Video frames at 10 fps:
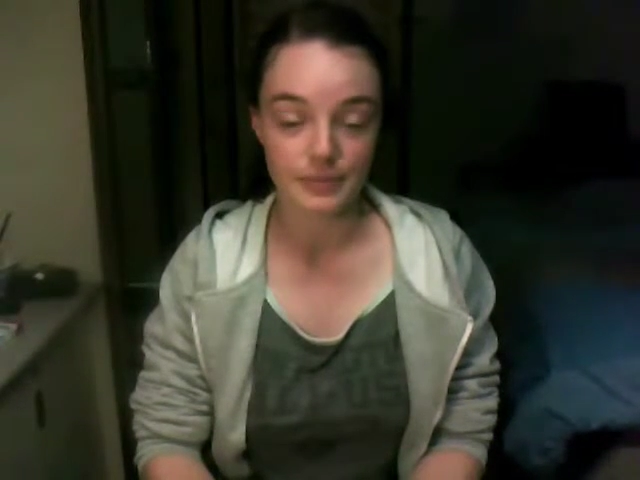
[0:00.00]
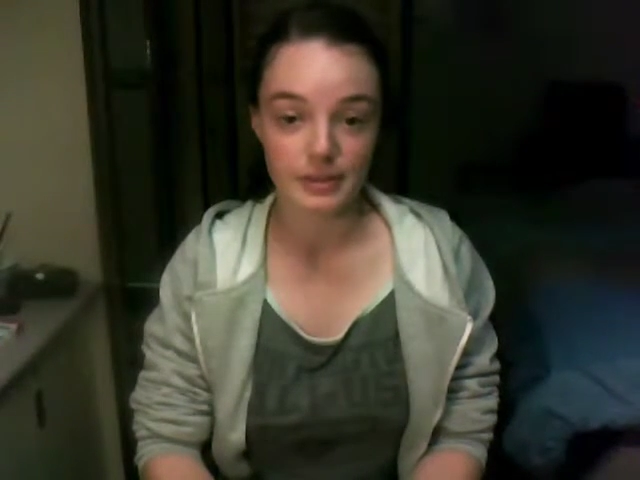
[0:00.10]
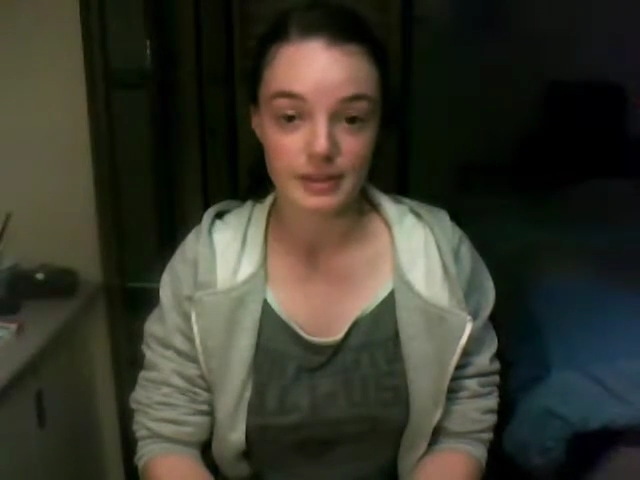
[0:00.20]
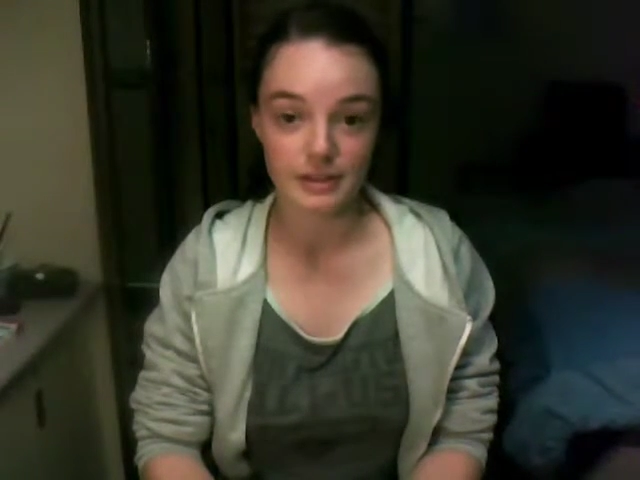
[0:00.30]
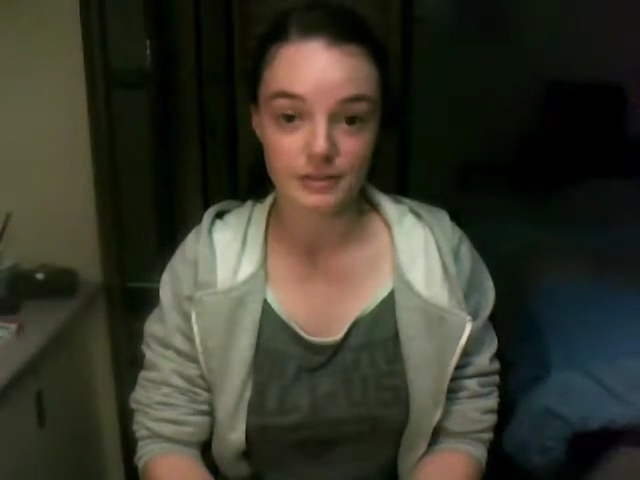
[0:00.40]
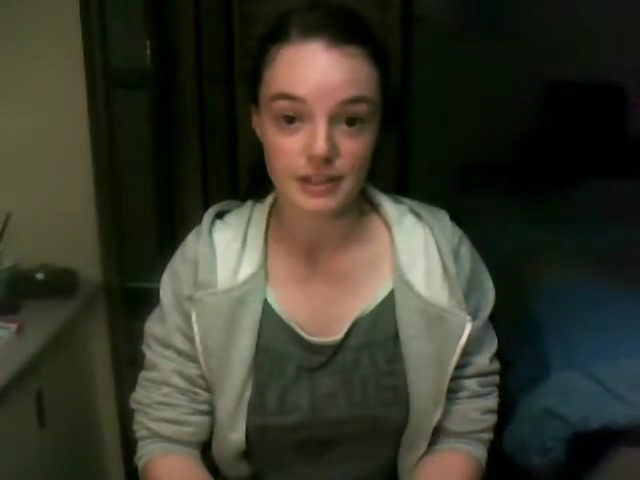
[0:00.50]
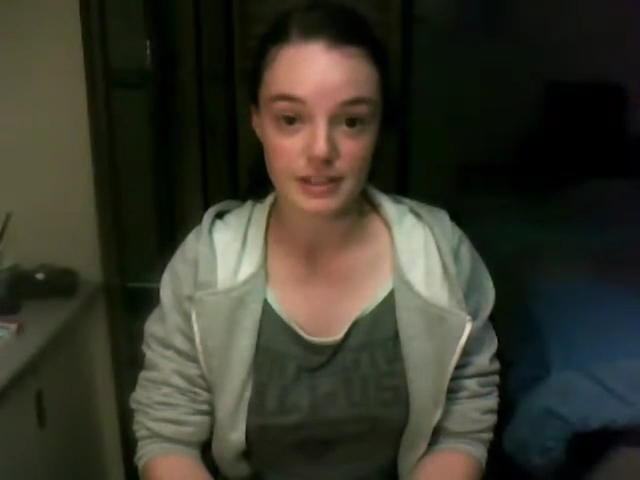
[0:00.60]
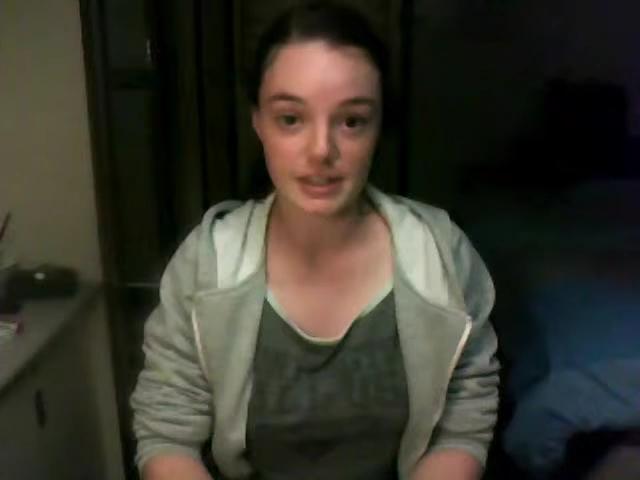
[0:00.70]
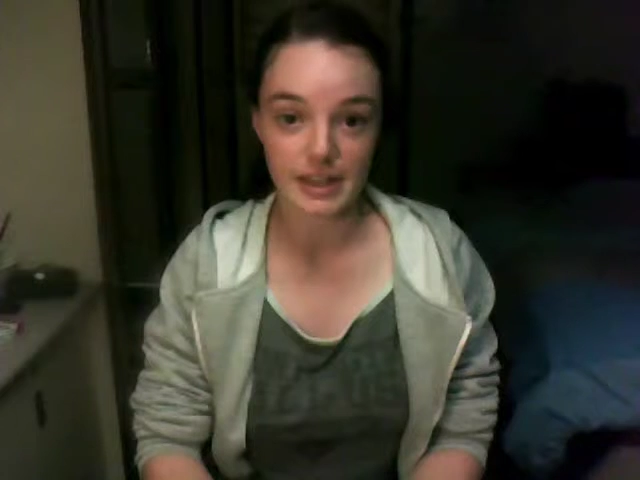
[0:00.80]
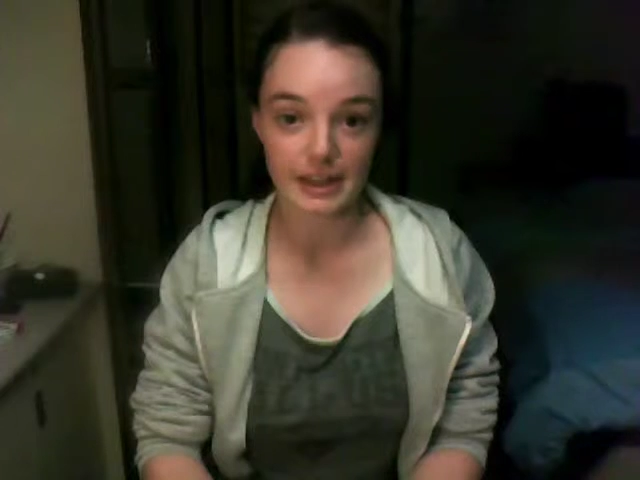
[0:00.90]
the
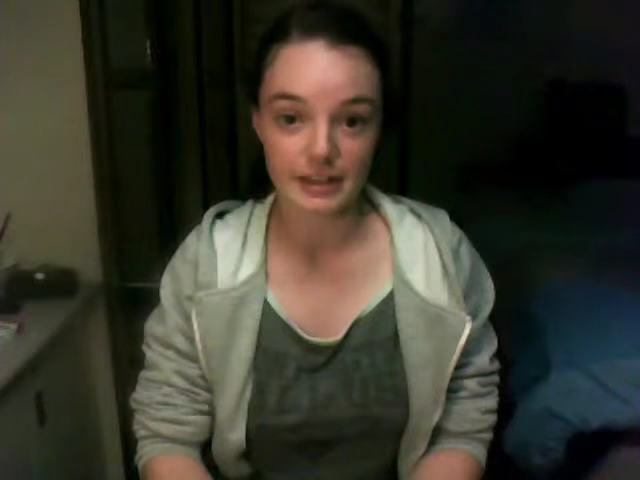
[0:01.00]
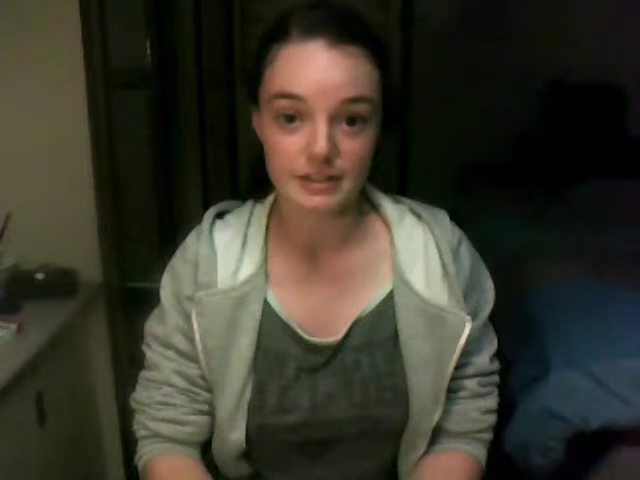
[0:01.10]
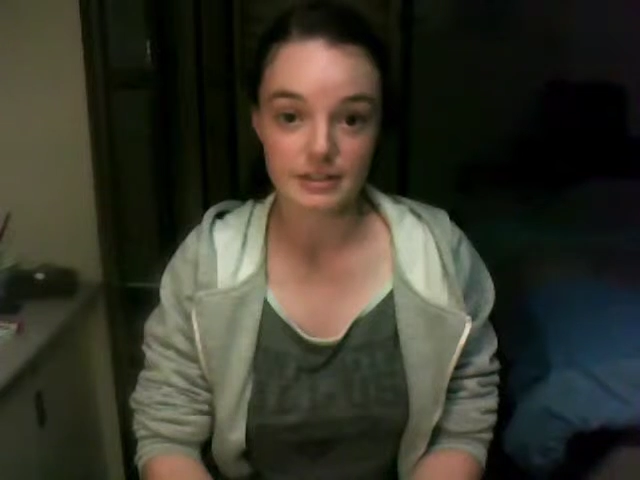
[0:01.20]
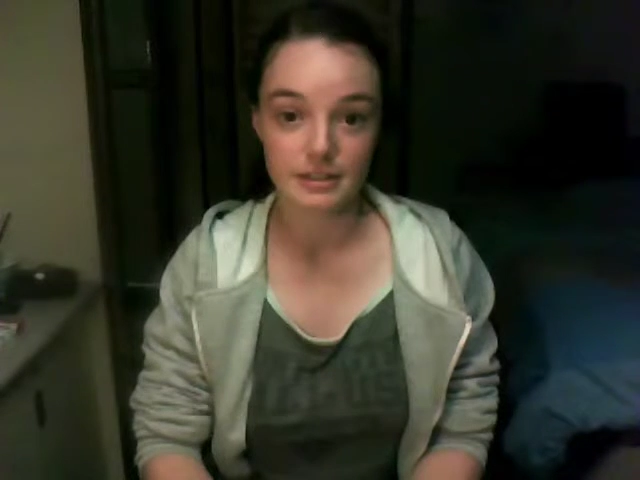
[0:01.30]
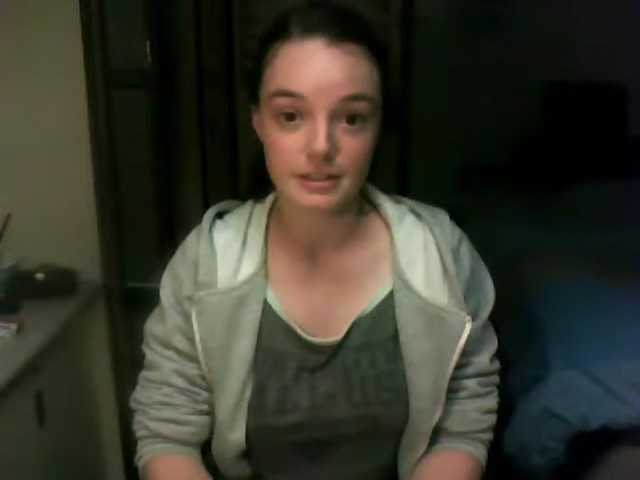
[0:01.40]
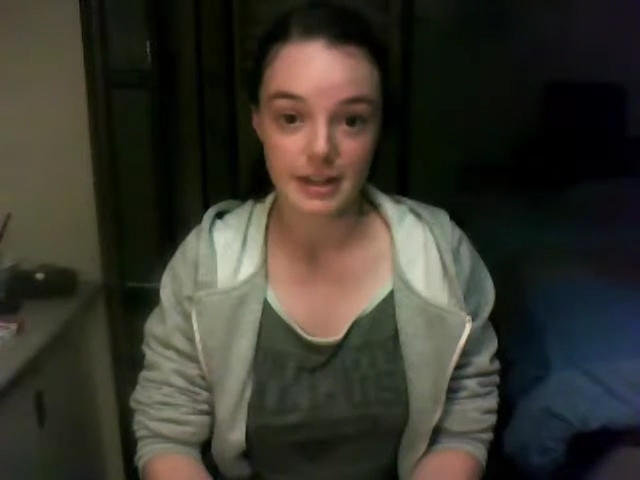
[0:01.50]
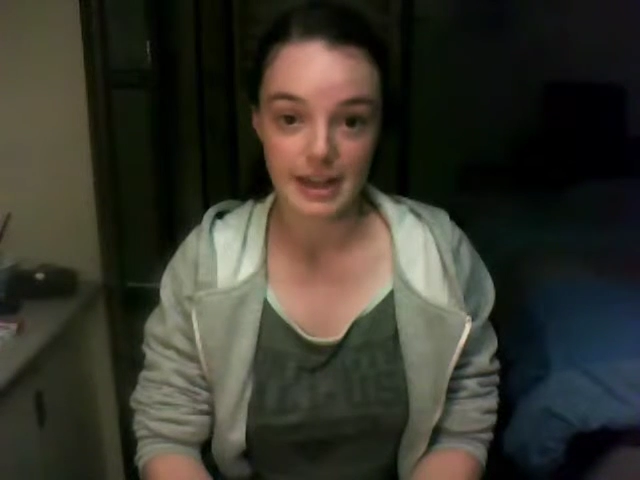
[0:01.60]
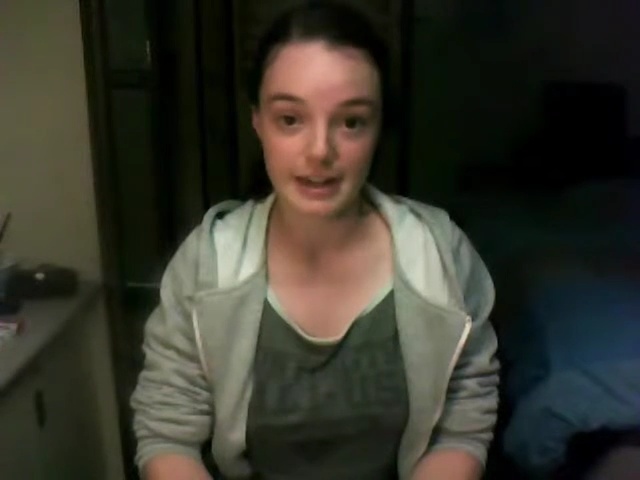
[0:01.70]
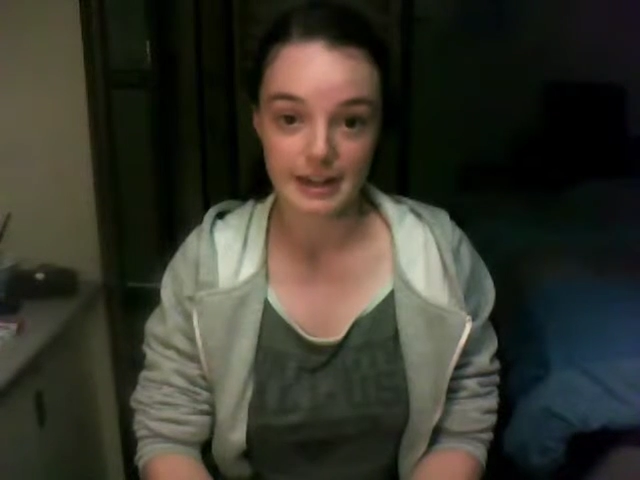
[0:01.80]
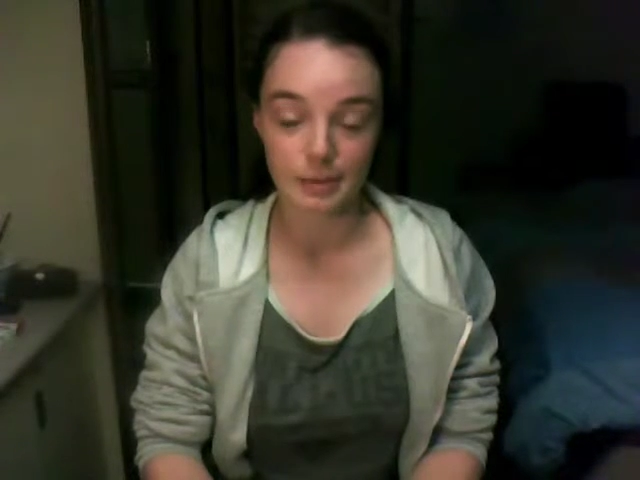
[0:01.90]
investigators
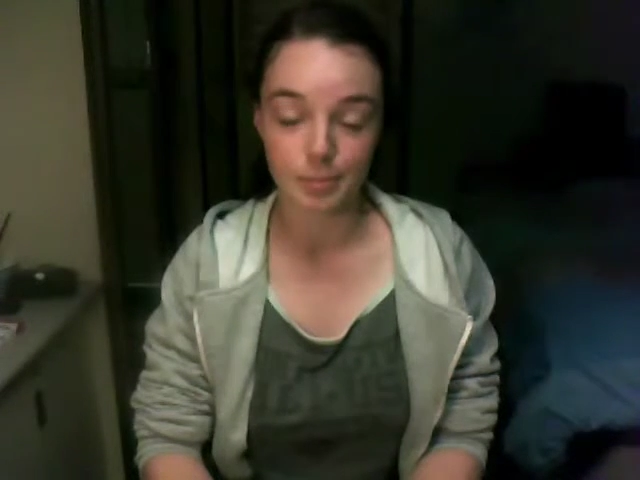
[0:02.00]
heated up